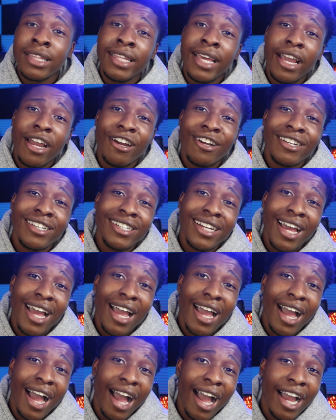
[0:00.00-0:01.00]
They are
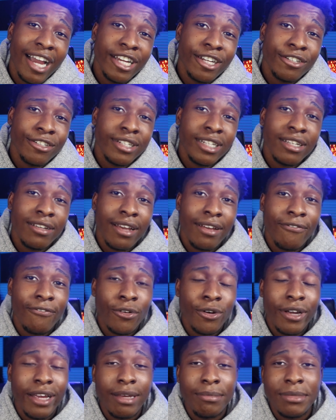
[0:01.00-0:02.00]
not hiring
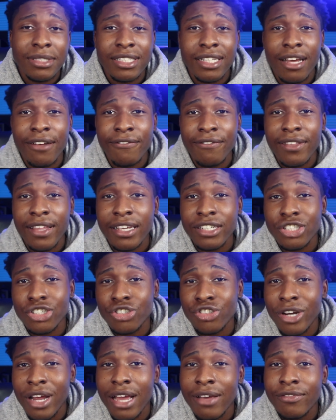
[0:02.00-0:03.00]
for Amazon Flex
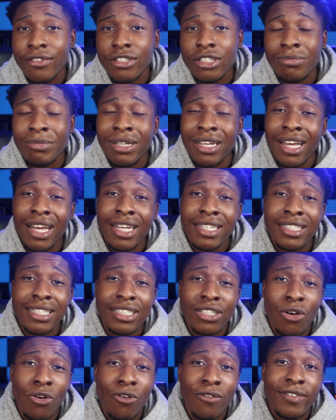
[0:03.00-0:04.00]
drivers because
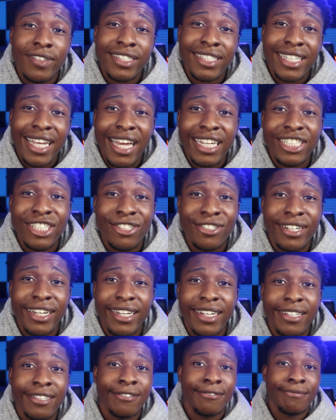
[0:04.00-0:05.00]
it's oversaturated.